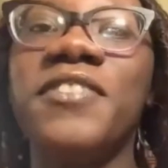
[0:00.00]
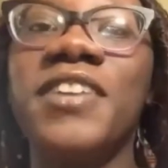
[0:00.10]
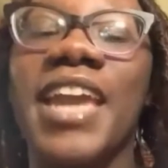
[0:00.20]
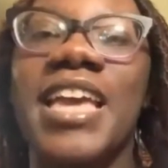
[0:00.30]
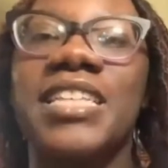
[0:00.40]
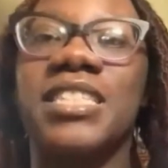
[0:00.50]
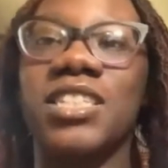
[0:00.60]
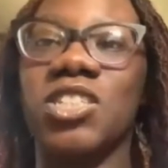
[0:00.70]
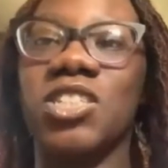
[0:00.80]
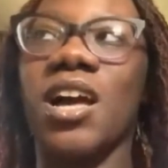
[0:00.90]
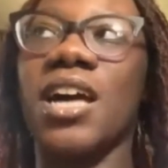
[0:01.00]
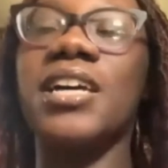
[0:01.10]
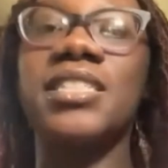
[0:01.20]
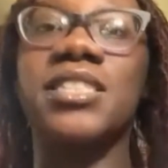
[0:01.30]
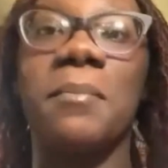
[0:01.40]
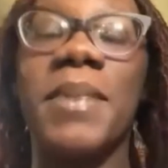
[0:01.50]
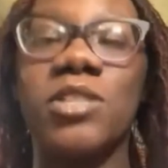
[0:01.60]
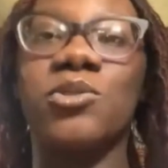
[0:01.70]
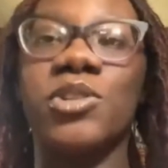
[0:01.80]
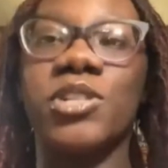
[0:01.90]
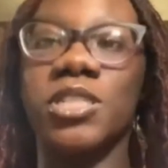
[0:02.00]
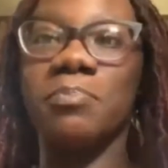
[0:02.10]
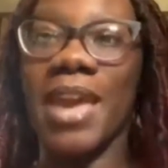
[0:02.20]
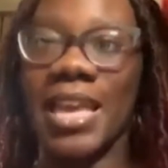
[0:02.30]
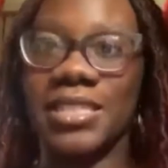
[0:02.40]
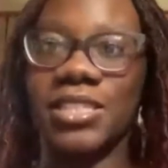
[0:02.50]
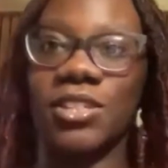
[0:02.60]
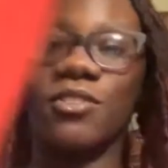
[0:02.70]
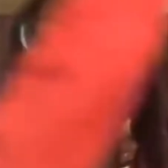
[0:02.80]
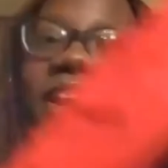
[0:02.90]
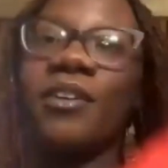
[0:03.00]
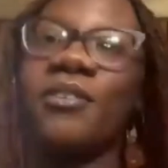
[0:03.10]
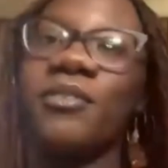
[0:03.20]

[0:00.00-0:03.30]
it as us, the mentors, passing the crown.